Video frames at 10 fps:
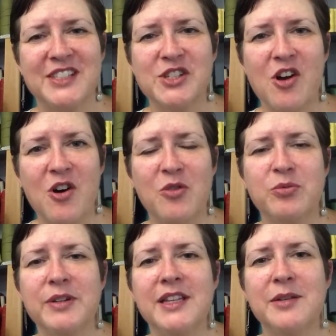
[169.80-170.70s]
That's all
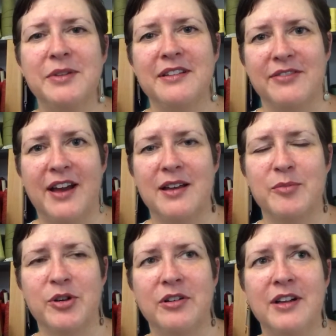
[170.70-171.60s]
really, really
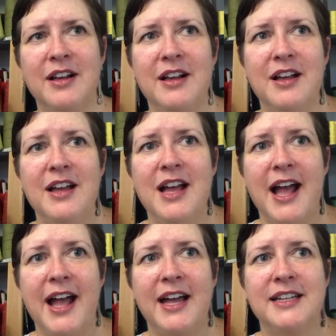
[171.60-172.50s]
valuable.
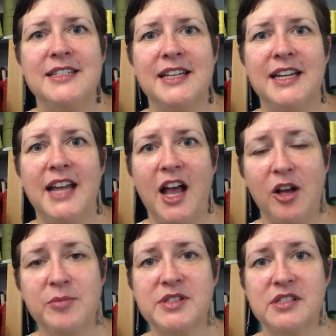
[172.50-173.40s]
And it
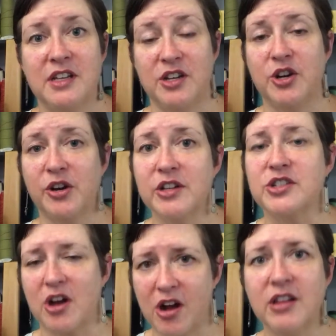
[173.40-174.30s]
helps encourage
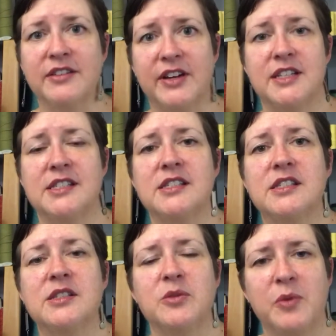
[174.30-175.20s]
all of
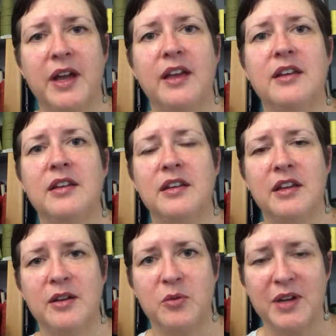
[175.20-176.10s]
us when
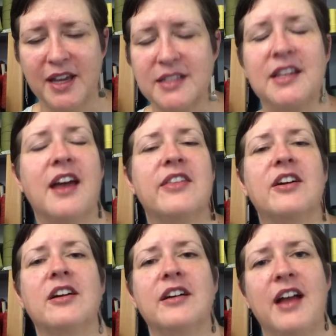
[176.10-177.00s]
we get
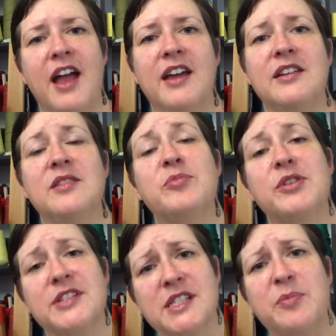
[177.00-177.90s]
together and
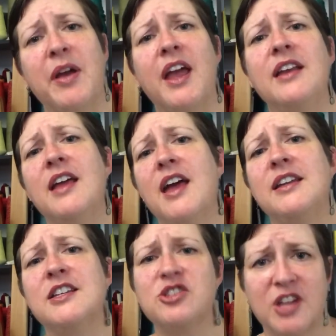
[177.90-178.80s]
participate and
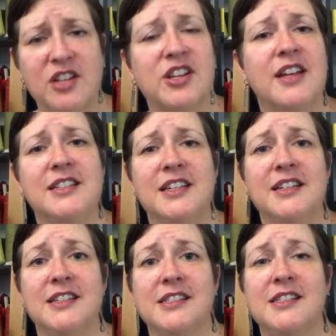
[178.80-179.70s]
exchange
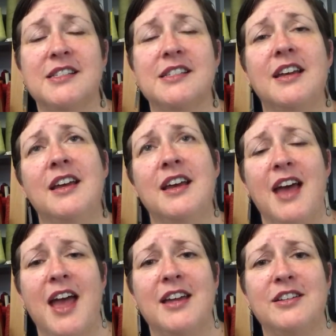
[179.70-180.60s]
ideas
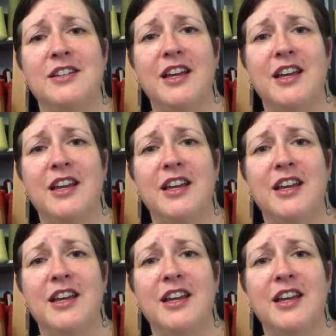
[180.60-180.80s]
and